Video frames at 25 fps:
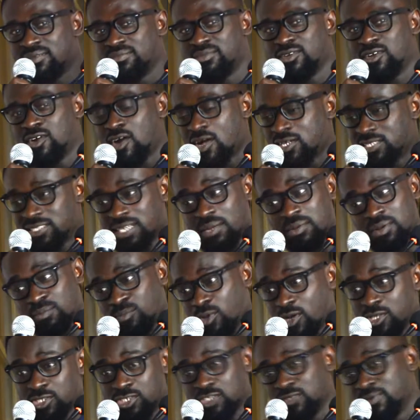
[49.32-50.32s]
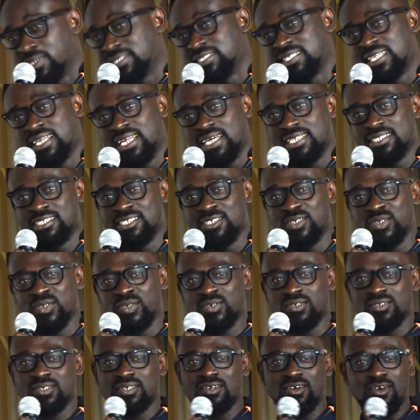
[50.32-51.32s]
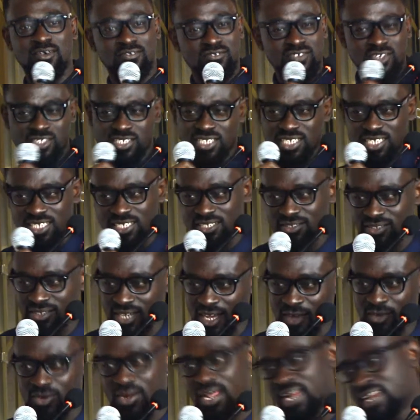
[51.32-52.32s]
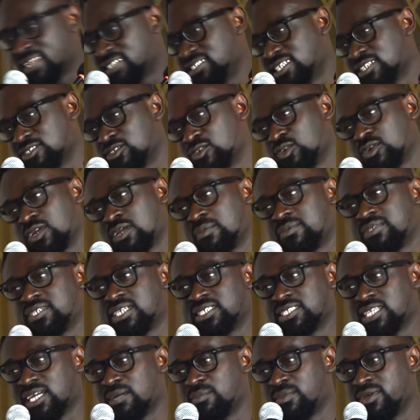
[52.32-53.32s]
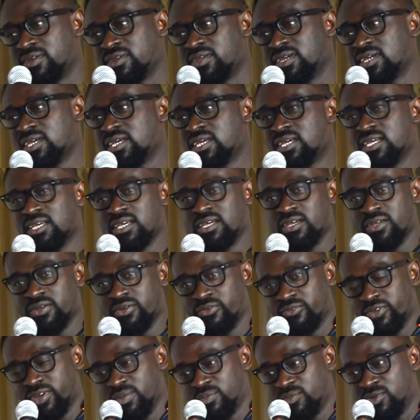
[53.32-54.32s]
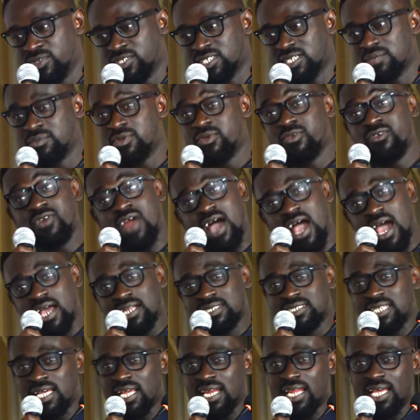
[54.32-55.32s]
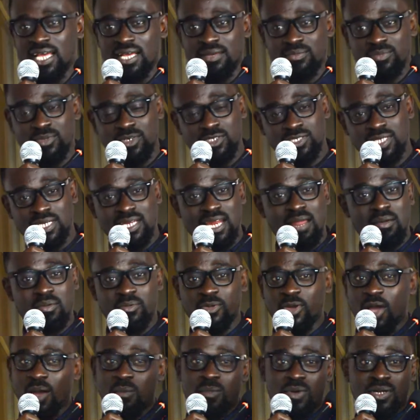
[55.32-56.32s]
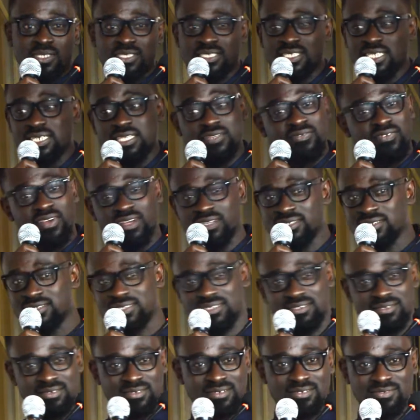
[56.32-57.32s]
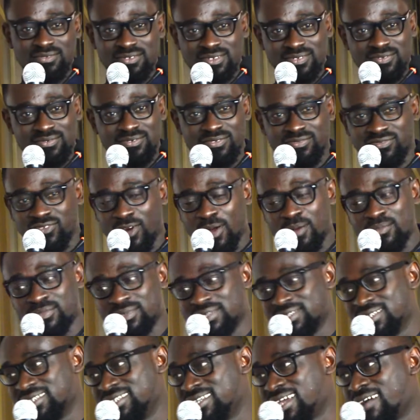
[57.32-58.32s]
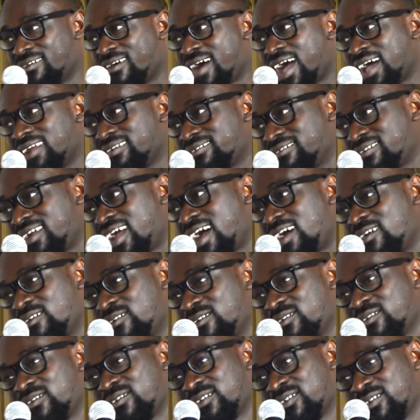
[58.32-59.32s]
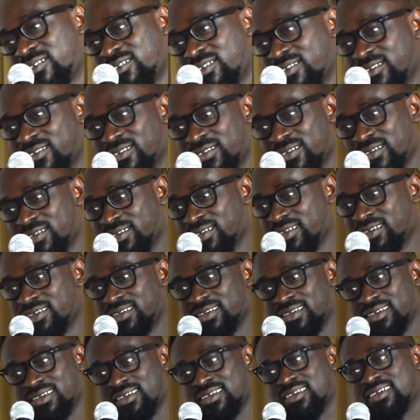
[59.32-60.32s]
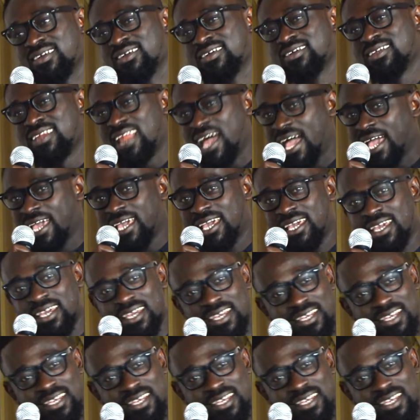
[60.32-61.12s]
because I'm a born instrument to the 19, obviously, I got addicted, so let me just come in. With music, we understand that music now we are different from the one crowd. Like